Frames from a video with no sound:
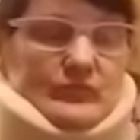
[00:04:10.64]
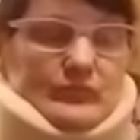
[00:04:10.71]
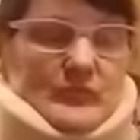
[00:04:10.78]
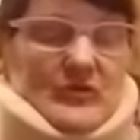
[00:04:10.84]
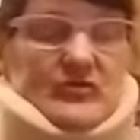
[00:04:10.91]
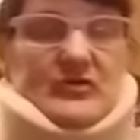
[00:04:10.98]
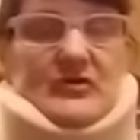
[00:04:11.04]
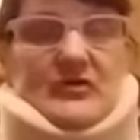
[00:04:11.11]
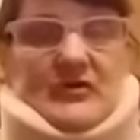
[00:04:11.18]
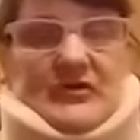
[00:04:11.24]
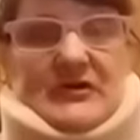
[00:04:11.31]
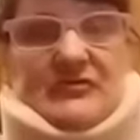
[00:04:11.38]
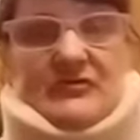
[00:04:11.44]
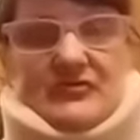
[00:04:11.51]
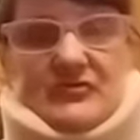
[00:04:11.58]
Mostly the
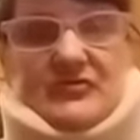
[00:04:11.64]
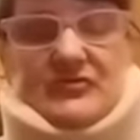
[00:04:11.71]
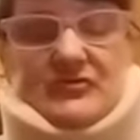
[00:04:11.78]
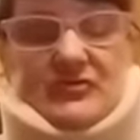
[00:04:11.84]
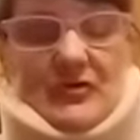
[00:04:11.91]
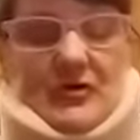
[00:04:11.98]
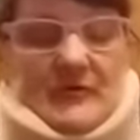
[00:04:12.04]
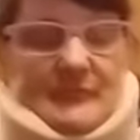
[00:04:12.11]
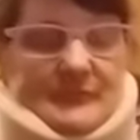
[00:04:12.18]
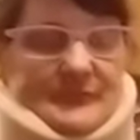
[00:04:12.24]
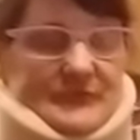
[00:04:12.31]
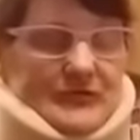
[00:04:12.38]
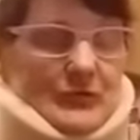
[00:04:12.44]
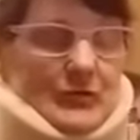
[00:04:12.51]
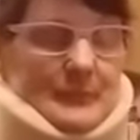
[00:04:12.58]
things that just dissolve.
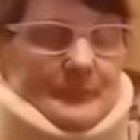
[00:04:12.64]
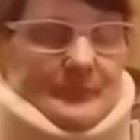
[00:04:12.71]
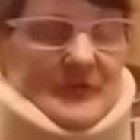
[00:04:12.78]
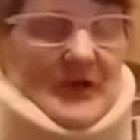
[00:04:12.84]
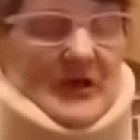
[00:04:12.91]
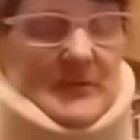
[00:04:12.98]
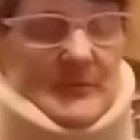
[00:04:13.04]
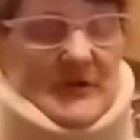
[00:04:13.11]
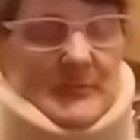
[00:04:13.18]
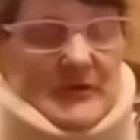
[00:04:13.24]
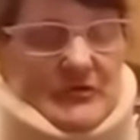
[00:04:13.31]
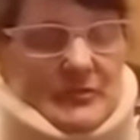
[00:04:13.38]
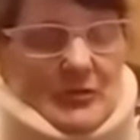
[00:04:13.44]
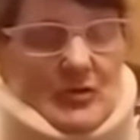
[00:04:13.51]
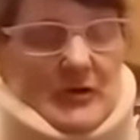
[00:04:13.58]
So I made me
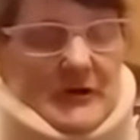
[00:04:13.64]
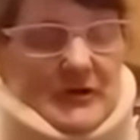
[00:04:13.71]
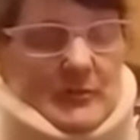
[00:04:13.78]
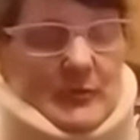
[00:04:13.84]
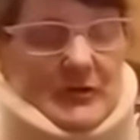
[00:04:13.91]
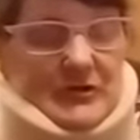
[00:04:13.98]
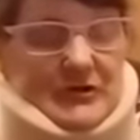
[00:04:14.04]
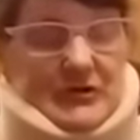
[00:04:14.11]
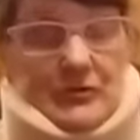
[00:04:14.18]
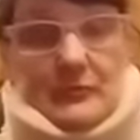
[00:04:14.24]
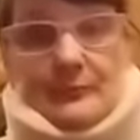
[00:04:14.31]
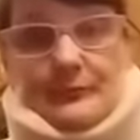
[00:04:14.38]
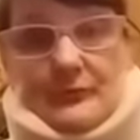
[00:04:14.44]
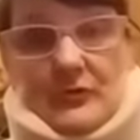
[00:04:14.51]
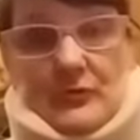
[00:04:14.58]
some guacamole here,
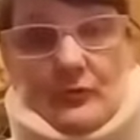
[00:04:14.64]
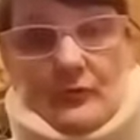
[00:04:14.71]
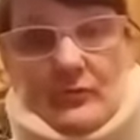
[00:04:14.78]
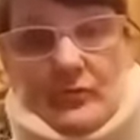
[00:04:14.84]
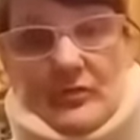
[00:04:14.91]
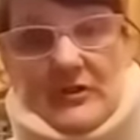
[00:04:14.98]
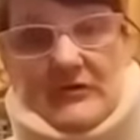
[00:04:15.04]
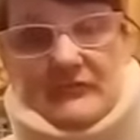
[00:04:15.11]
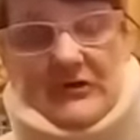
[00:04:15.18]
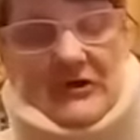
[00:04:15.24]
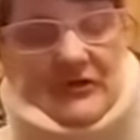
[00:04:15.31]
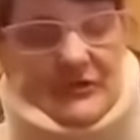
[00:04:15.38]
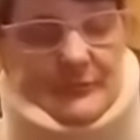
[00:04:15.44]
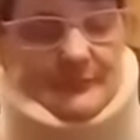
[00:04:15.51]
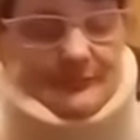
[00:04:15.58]

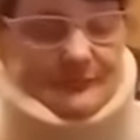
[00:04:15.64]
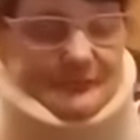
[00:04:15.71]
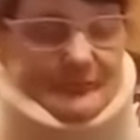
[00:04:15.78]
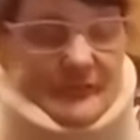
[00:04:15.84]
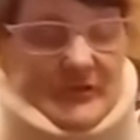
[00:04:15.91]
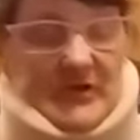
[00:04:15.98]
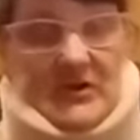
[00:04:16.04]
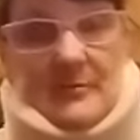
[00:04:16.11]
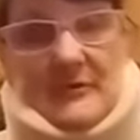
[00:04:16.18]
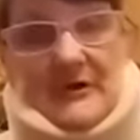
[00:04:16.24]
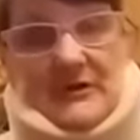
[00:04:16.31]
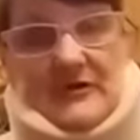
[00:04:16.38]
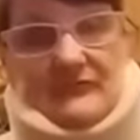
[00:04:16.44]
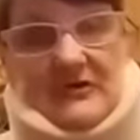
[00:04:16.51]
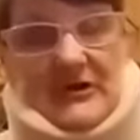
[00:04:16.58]
left-handed, and I'm
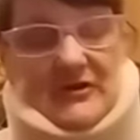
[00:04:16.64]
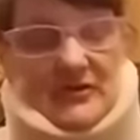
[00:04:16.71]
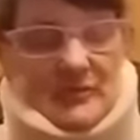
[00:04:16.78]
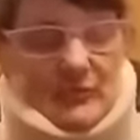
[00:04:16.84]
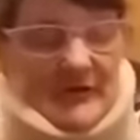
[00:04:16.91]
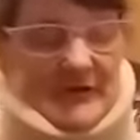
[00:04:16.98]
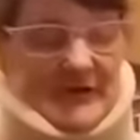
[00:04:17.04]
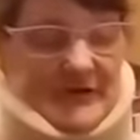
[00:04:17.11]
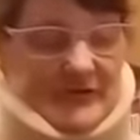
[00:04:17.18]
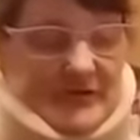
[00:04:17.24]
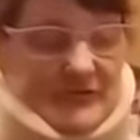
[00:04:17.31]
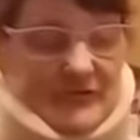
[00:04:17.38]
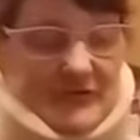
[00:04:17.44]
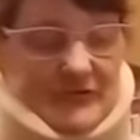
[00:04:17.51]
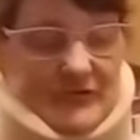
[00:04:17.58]
not left-handed, I'm right-handed
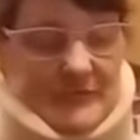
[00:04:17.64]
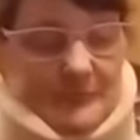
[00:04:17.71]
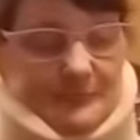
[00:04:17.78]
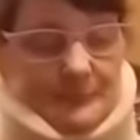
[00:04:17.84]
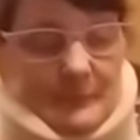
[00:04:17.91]
as I said.